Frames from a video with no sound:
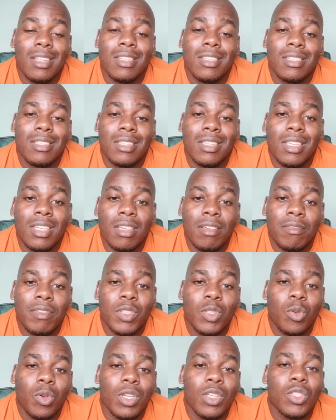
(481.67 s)
and see if
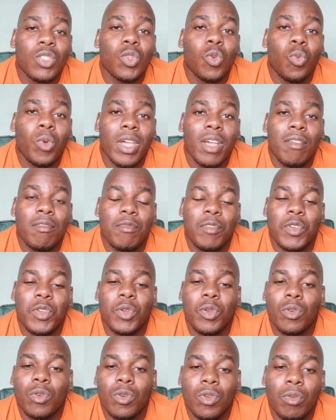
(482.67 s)
it's going to work for
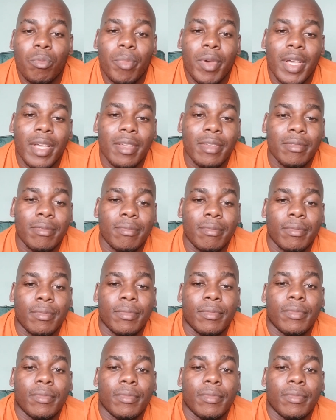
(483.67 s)
you. Goodbye.